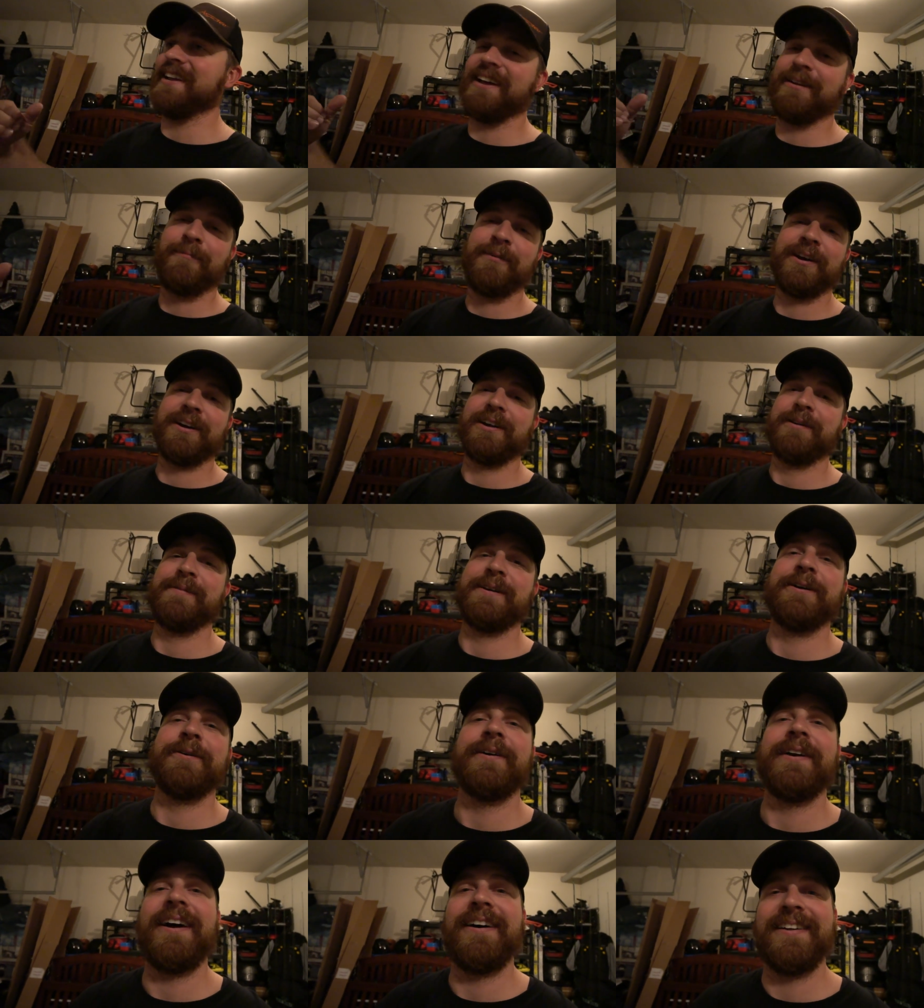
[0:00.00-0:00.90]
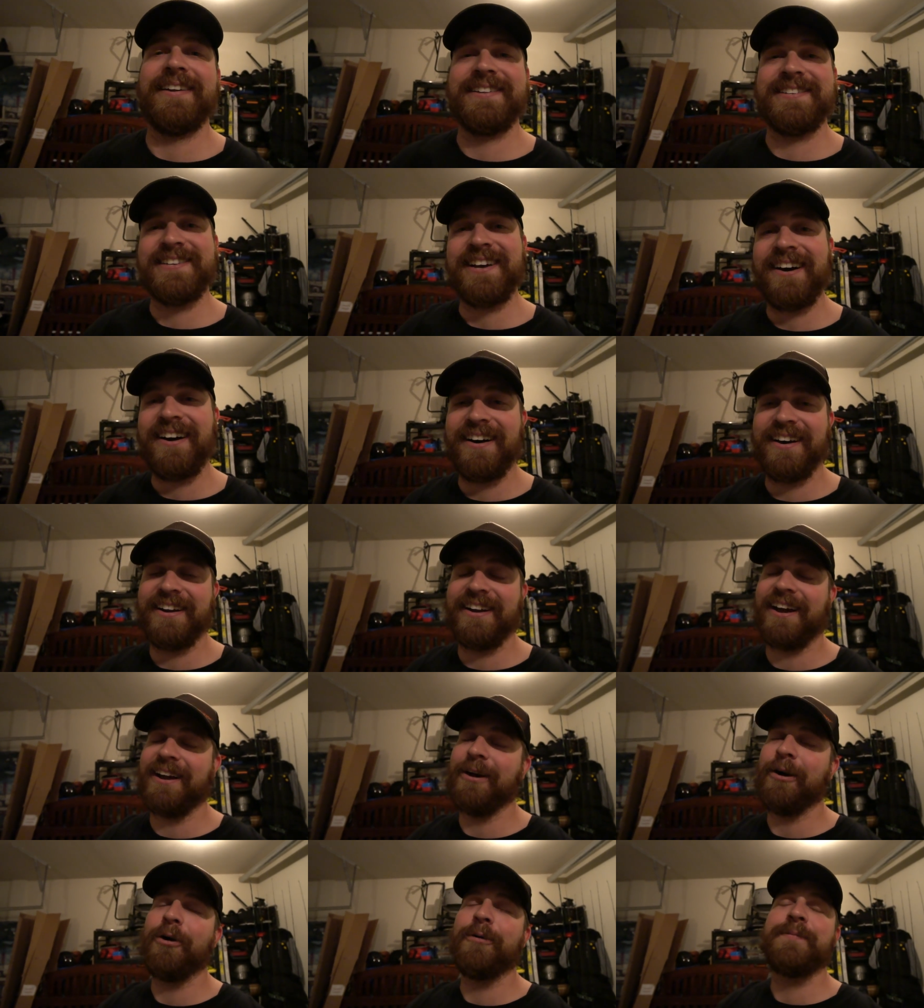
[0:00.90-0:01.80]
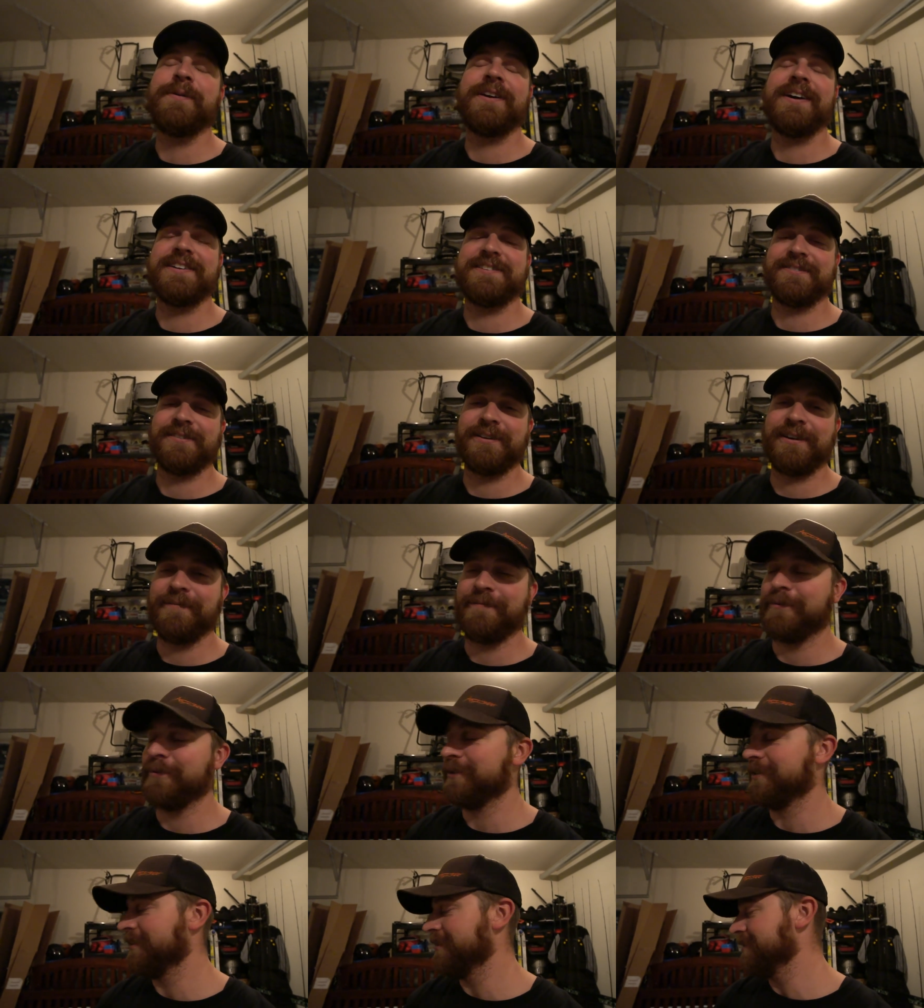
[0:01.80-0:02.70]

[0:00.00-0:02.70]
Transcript: and we are going to be going out a ton. I hope you guys are looking forward to